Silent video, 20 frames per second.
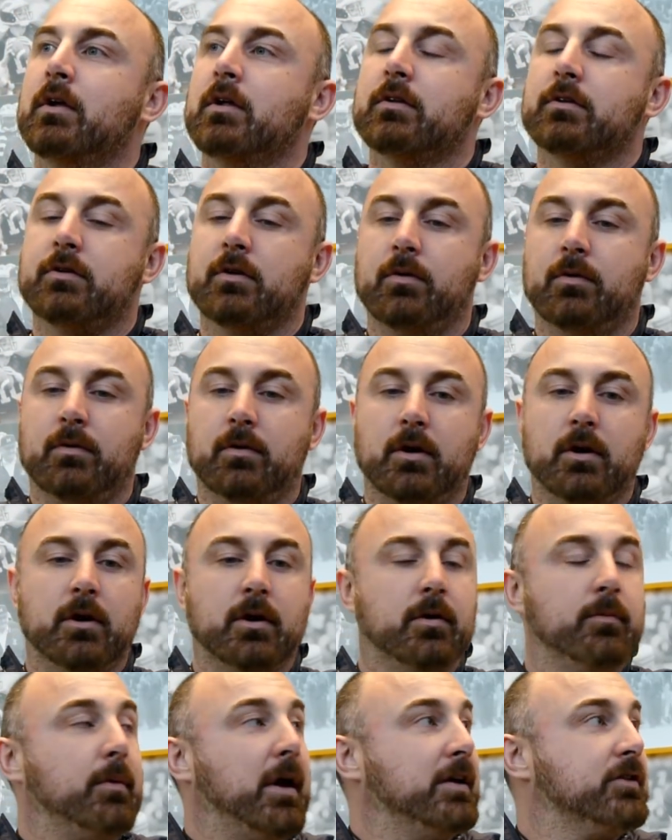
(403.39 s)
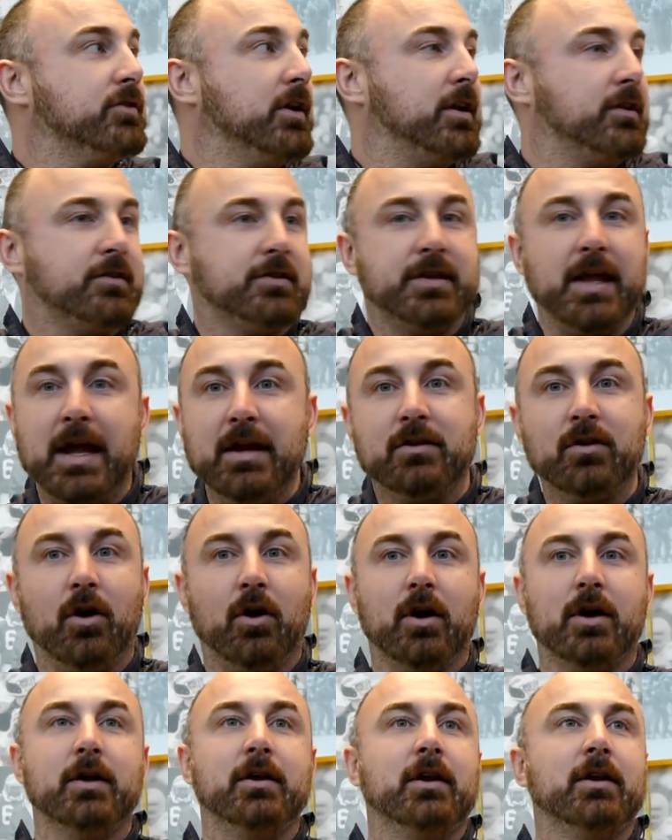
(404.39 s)
So I try to stay
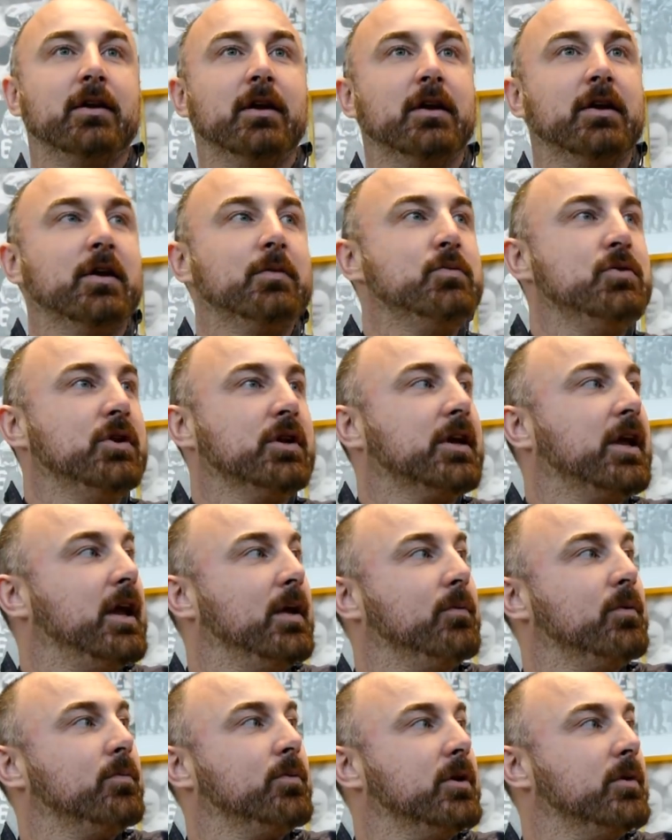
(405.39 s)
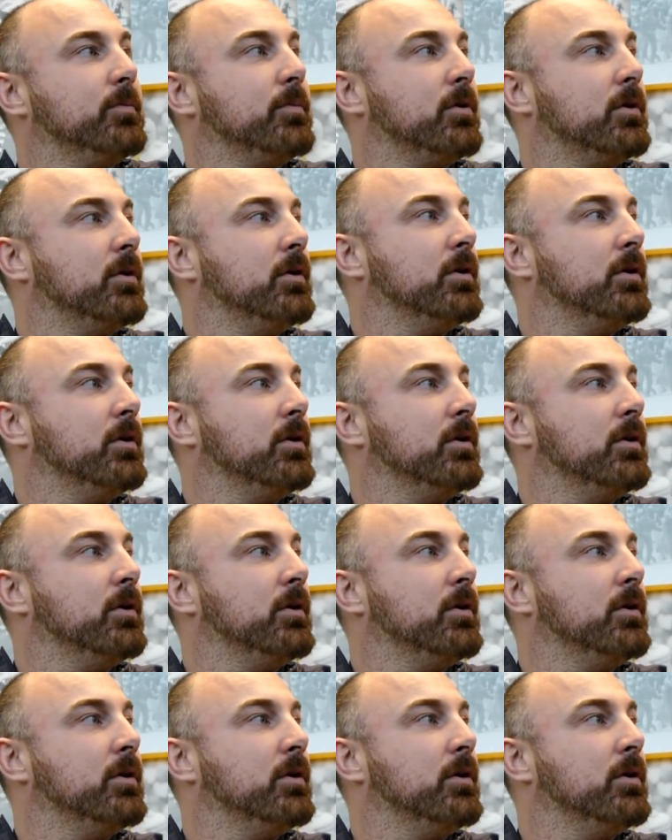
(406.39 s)
talking and communicating with people.